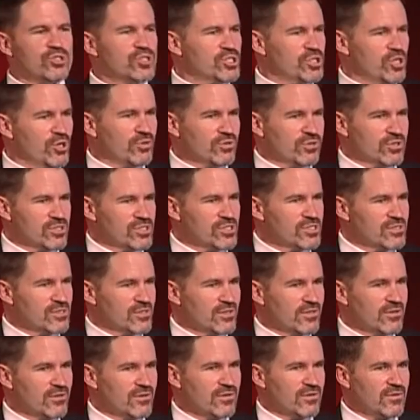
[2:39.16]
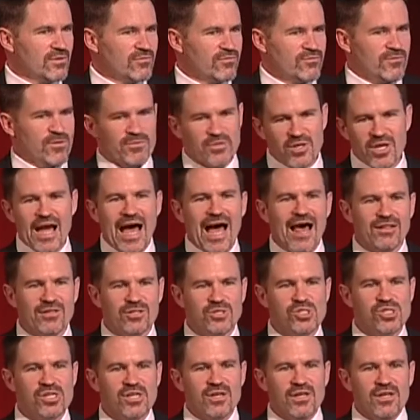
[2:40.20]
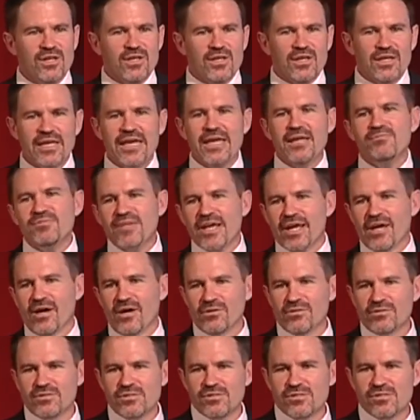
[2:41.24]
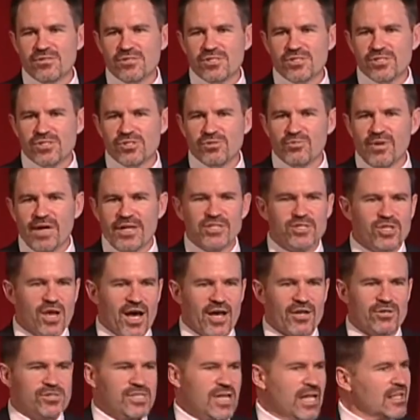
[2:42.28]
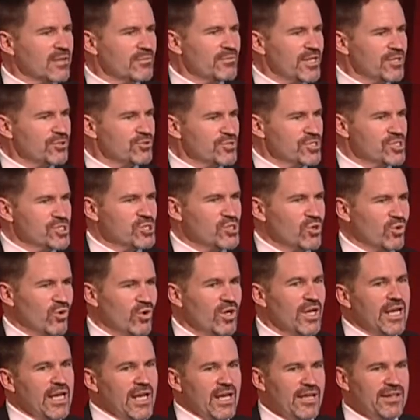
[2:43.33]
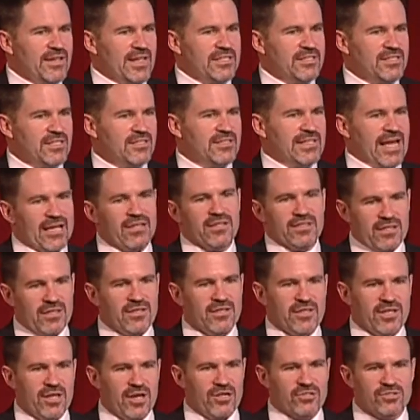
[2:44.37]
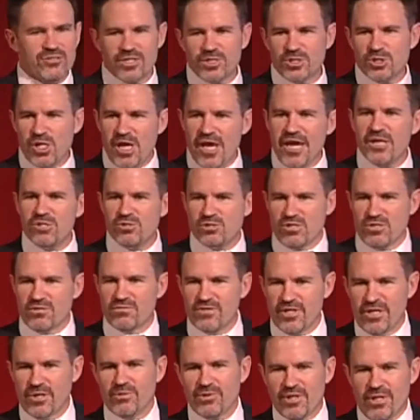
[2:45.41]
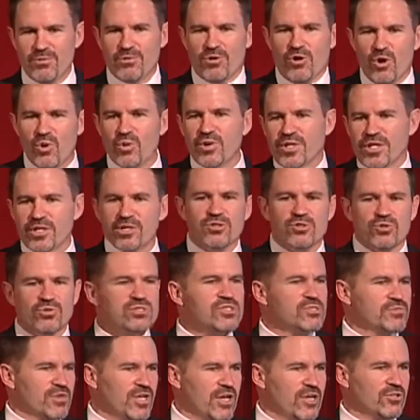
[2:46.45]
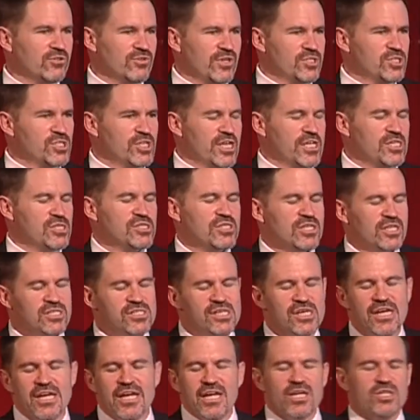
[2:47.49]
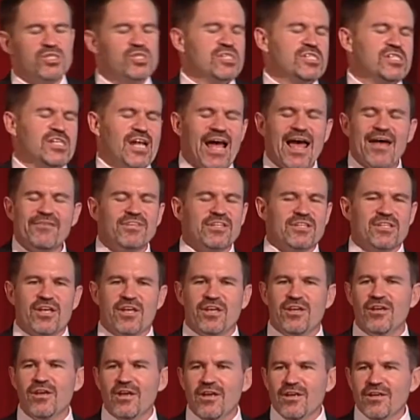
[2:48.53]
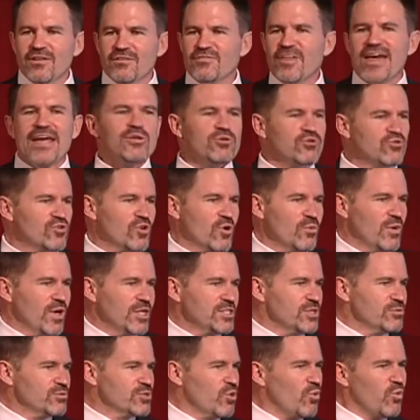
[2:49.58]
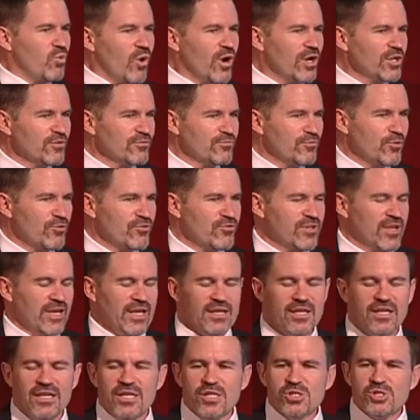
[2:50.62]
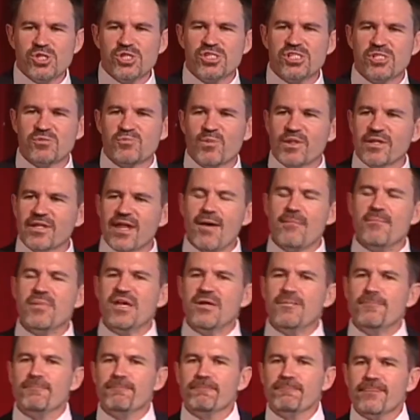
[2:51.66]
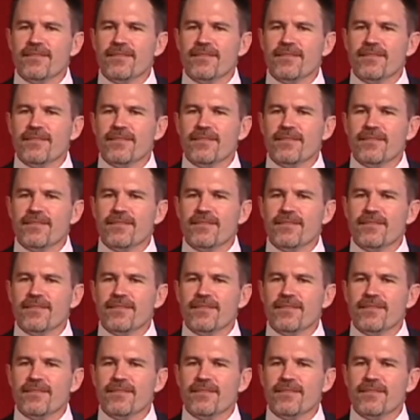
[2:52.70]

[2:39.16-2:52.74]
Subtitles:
students from the college came down to my daughter's elementary school, and they did that character education thing where they were going in and doing some character education things." And she said, "I have to tell you, thank you so much. It was a wonderful thing." She says, "But let me